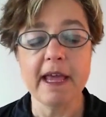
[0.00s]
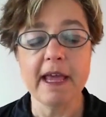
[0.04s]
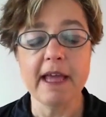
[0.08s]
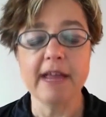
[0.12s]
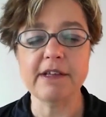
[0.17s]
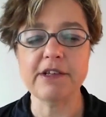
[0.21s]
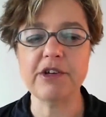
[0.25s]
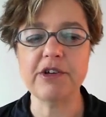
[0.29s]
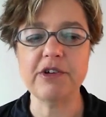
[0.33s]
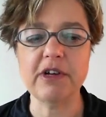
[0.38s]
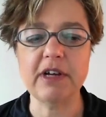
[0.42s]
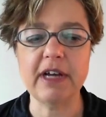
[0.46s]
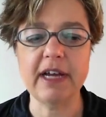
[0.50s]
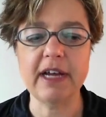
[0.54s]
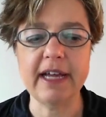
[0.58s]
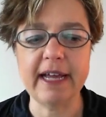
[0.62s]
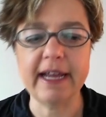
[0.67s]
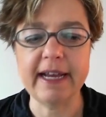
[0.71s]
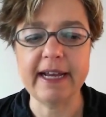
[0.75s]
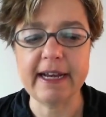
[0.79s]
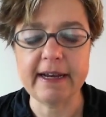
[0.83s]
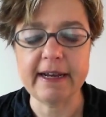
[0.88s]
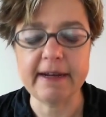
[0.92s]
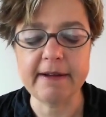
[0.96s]
So,
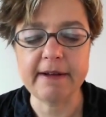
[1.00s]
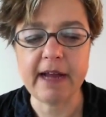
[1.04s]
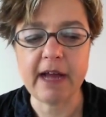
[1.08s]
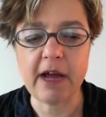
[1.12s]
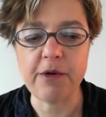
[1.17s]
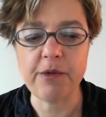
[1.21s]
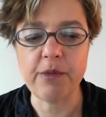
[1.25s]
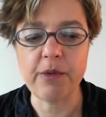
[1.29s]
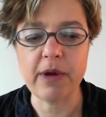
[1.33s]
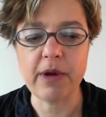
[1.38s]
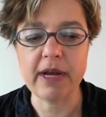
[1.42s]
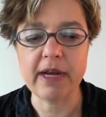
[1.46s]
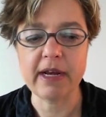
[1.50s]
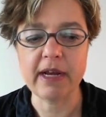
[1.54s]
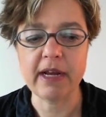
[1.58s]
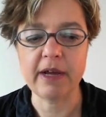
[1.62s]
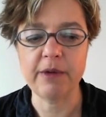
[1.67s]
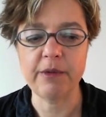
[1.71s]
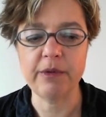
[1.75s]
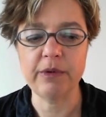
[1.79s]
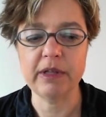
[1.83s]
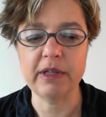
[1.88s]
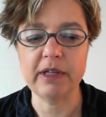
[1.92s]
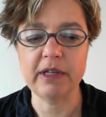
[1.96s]
and now when
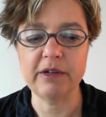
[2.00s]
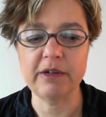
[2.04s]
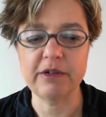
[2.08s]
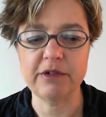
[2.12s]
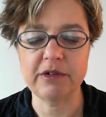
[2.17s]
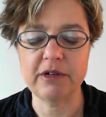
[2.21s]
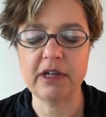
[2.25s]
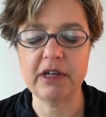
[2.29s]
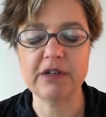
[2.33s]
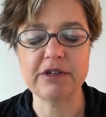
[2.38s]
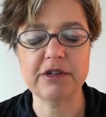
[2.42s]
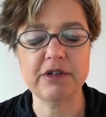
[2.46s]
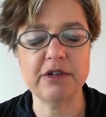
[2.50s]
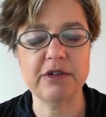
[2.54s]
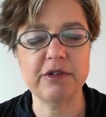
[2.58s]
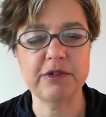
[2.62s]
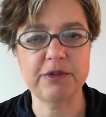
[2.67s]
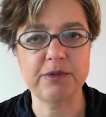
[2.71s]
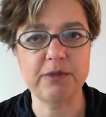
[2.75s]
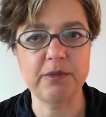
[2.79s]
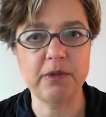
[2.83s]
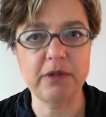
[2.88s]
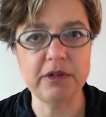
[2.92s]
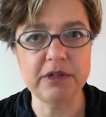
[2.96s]
with the introduction of
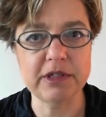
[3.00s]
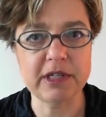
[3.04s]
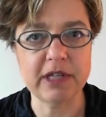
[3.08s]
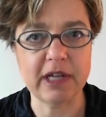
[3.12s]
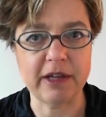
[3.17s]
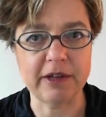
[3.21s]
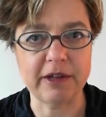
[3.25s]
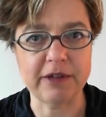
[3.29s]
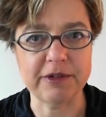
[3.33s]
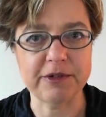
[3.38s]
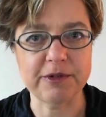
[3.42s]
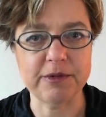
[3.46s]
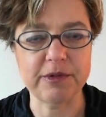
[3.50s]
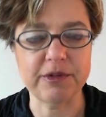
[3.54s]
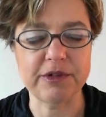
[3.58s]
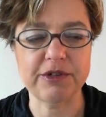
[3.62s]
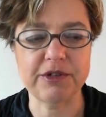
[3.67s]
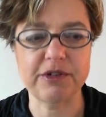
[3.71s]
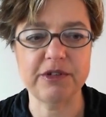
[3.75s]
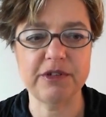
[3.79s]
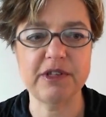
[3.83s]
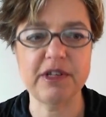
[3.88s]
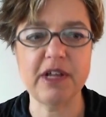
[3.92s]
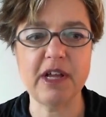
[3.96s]
small cells,
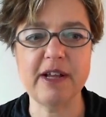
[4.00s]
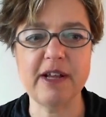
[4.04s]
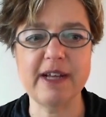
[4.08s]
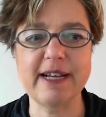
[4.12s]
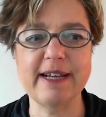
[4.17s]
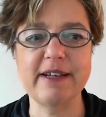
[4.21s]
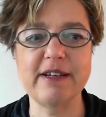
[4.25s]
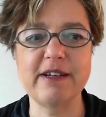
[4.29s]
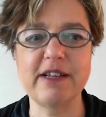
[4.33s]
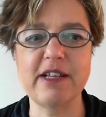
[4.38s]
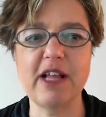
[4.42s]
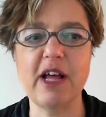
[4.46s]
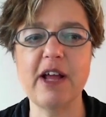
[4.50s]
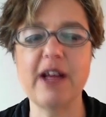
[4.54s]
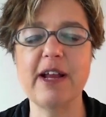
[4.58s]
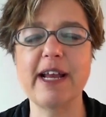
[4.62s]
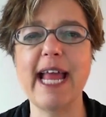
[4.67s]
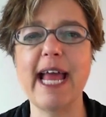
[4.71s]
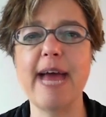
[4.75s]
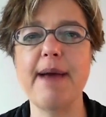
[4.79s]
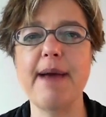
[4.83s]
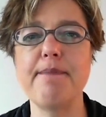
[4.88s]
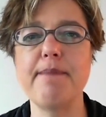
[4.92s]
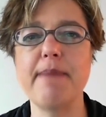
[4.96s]
which is not
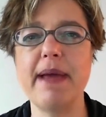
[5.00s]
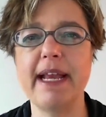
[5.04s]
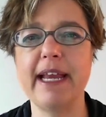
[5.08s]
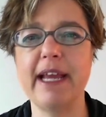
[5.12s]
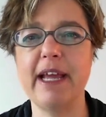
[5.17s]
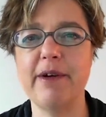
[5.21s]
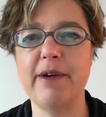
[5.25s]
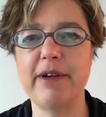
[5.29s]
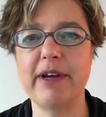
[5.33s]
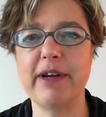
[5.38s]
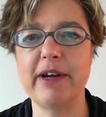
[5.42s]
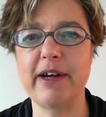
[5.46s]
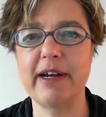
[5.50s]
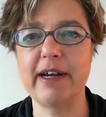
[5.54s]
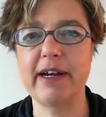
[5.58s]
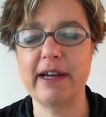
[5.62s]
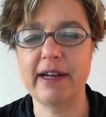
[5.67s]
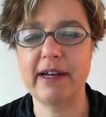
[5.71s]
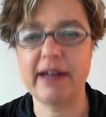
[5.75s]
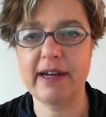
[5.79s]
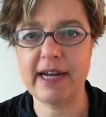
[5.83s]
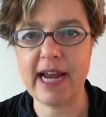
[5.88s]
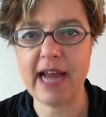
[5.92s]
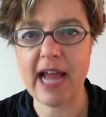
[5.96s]
that many out there
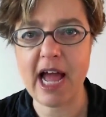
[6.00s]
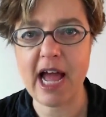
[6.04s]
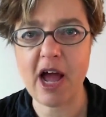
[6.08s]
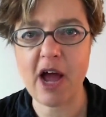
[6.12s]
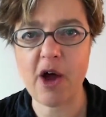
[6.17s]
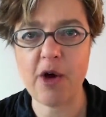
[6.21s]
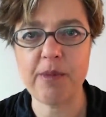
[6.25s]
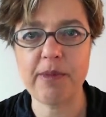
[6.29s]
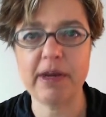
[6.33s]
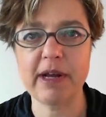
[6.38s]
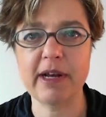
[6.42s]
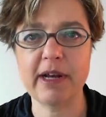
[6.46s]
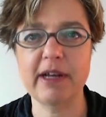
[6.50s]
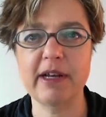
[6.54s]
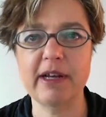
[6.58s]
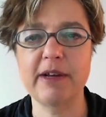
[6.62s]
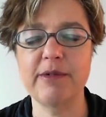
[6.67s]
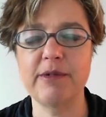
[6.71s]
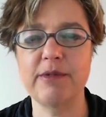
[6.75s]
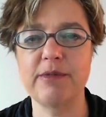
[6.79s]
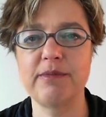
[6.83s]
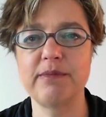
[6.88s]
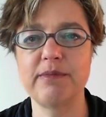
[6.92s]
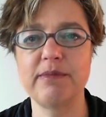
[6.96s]
now, but
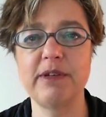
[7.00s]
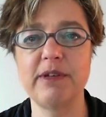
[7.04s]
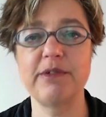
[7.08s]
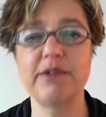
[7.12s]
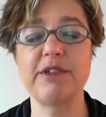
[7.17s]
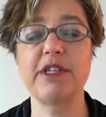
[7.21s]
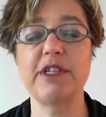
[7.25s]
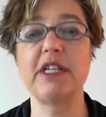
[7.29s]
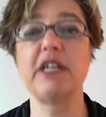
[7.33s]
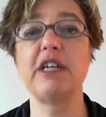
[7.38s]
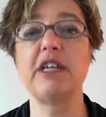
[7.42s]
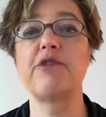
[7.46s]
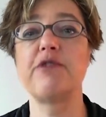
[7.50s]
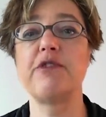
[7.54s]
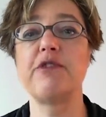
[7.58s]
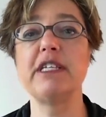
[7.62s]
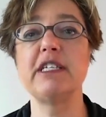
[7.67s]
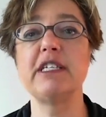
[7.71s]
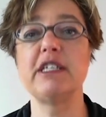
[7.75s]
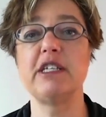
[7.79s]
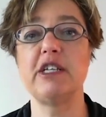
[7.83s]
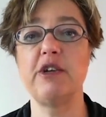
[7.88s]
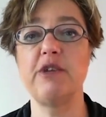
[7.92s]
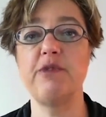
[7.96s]
there is an
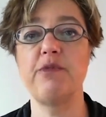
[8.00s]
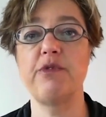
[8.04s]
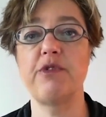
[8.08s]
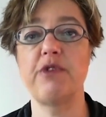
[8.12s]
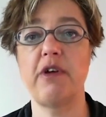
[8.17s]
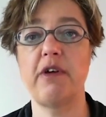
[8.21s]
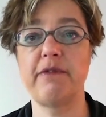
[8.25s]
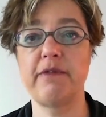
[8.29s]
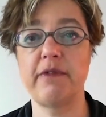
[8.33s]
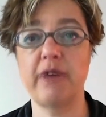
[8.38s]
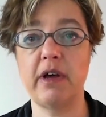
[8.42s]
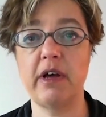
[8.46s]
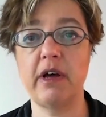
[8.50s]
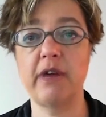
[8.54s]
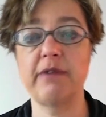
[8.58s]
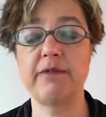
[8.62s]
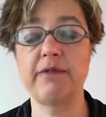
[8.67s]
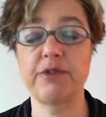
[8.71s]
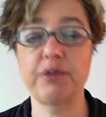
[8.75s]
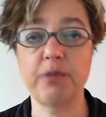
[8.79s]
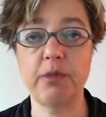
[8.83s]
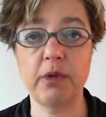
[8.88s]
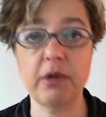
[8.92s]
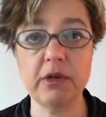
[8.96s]
increasing number of
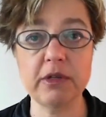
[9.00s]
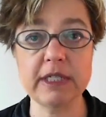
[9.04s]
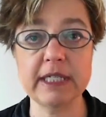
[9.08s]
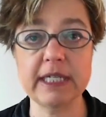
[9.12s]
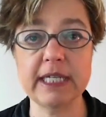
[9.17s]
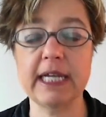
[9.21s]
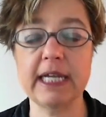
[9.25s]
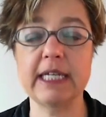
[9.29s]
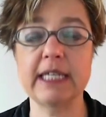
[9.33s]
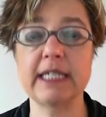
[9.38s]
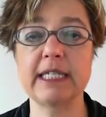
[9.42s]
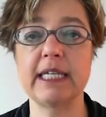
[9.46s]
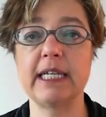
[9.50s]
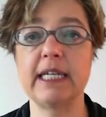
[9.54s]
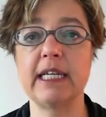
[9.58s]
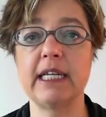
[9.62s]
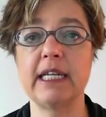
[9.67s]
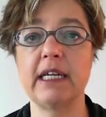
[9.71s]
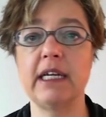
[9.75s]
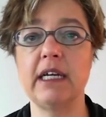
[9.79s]
small cells and